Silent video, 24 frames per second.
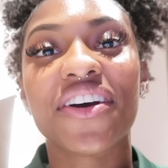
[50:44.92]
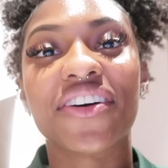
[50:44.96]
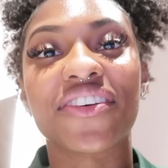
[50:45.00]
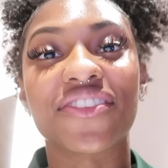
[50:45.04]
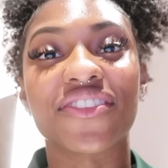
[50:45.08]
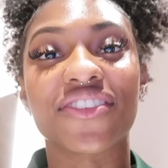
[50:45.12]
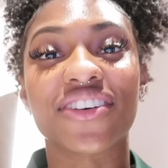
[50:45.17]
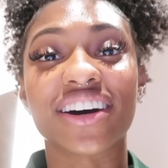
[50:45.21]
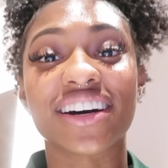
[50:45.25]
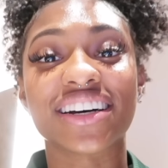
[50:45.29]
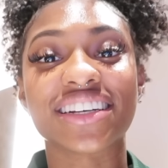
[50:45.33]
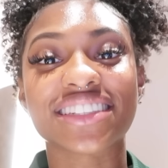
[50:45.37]

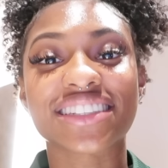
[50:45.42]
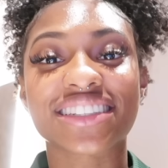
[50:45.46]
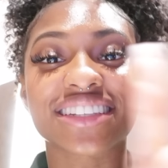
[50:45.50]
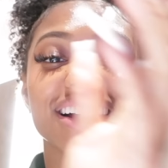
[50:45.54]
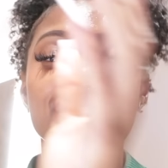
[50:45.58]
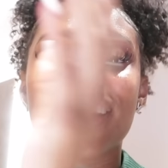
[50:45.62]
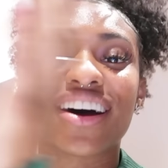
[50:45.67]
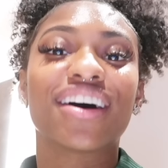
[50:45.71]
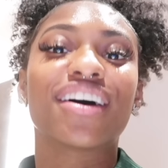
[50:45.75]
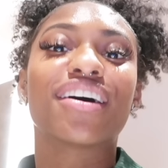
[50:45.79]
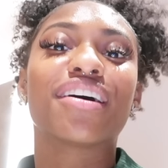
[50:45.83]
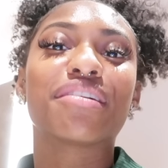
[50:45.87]
What's
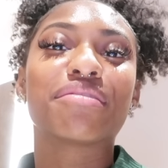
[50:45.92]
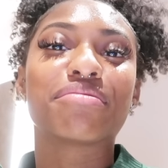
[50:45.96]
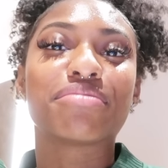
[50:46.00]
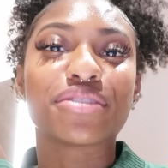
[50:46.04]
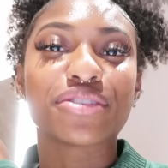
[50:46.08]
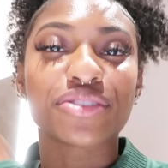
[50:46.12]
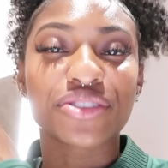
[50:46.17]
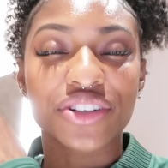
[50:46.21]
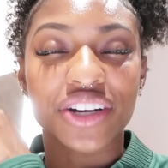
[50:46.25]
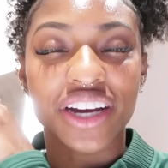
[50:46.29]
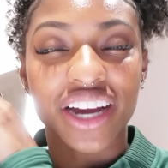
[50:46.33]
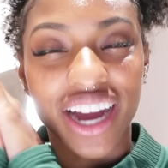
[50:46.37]
up,
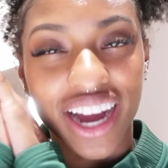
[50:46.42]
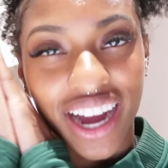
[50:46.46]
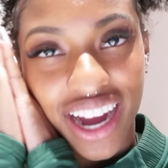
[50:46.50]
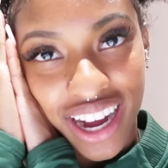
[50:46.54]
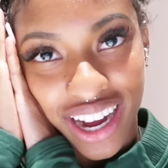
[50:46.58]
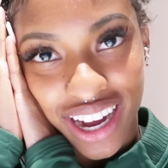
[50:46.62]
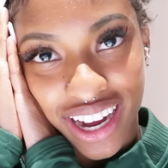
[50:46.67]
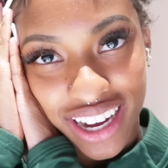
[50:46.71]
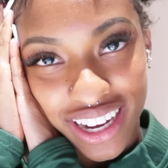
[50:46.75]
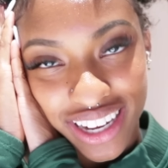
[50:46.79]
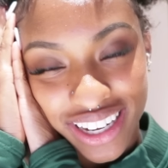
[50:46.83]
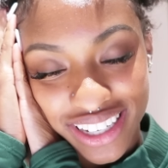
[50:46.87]
you
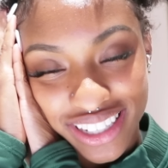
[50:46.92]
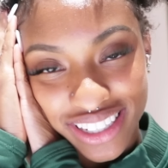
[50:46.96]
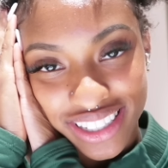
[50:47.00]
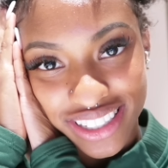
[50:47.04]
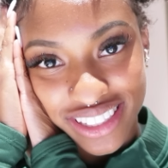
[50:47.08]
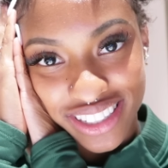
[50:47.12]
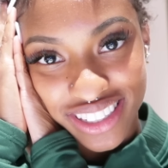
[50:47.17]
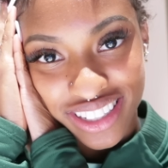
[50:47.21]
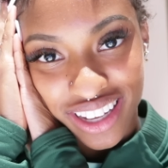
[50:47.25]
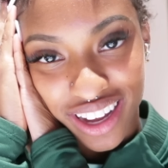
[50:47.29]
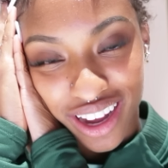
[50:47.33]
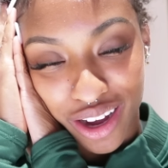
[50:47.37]

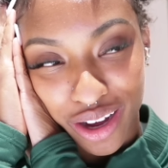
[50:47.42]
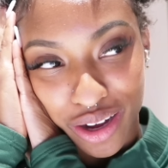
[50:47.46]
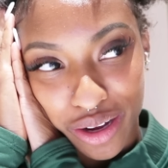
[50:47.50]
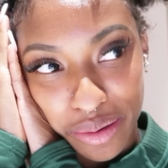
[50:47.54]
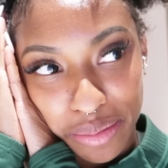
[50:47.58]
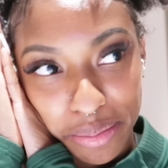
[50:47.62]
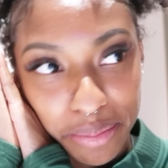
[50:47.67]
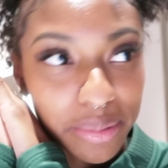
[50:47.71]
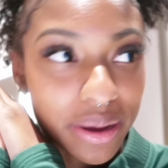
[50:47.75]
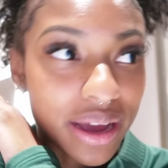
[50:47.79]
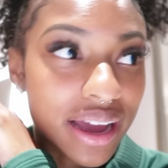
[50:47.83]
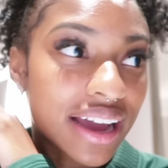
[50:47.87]
guys?
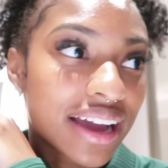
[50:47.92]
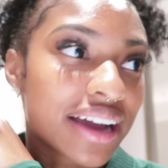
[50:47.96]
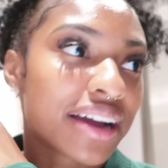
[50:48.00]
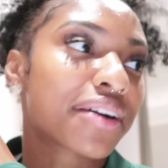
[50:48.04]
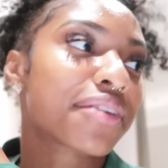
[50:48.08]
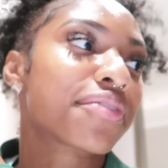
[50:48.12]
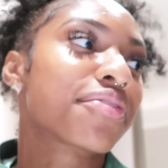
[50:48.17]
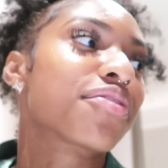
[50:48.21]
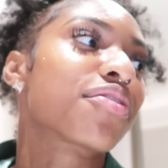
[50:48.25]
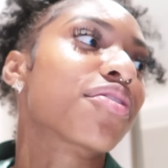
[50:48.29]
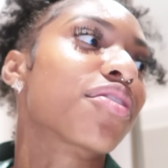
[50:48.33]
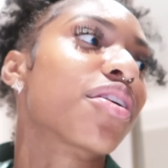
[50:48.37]
I'm
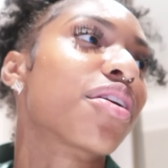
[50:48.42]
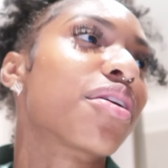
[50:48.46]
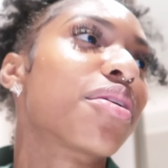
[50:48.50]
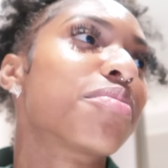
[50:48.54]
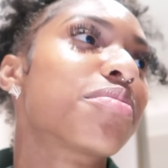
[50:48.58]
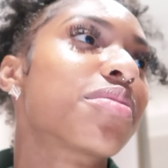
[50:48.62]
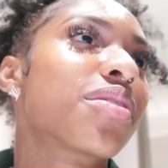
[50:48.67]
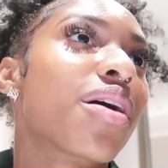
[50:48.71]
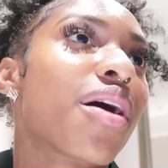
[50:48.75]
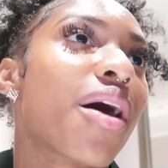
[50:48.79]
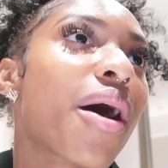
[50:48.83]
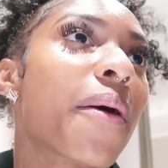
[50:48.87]
back
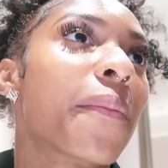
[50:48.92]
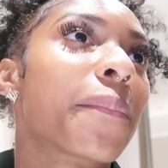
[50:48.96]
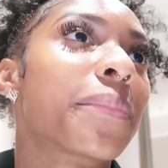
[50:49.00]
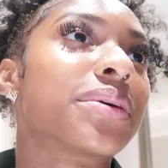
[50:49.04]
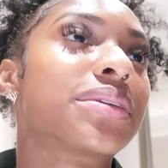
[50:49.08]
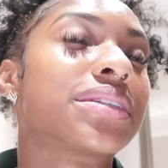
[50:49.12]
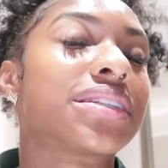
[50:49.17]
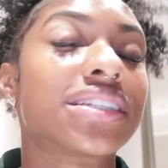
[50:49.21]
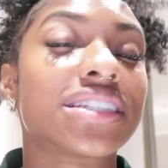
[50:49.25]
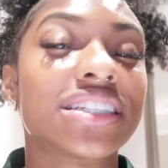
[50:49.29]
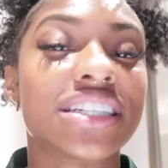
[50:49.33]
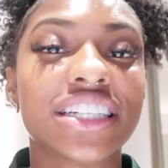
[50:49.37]
from
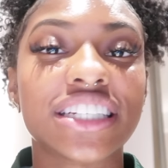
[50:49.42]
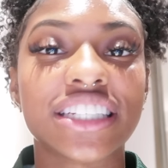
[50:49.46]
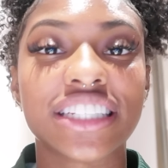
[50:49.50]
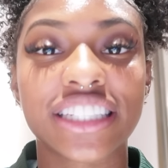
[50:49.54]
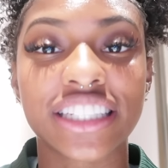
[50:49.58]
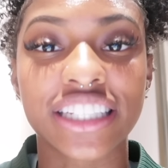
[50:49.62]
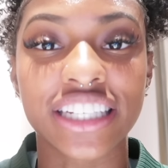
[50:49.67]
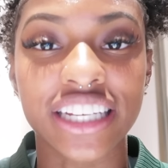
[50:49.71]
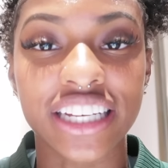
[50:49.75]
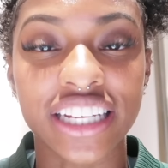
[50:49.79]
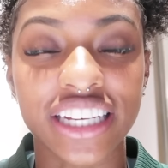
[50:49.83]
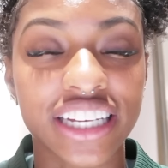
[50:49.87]

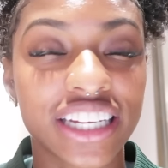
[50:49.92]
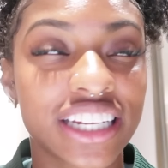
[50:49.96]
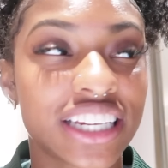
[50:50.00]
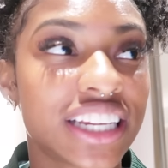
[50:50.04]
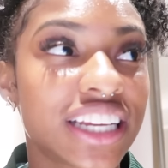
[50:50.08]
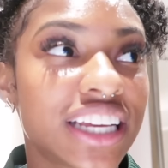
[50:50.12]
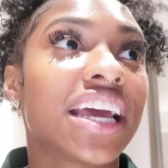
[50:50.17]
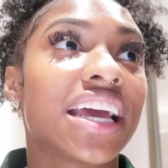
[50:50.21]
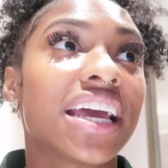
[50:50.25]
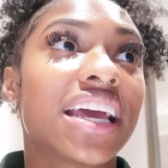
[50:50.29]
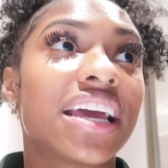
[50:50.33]
competition.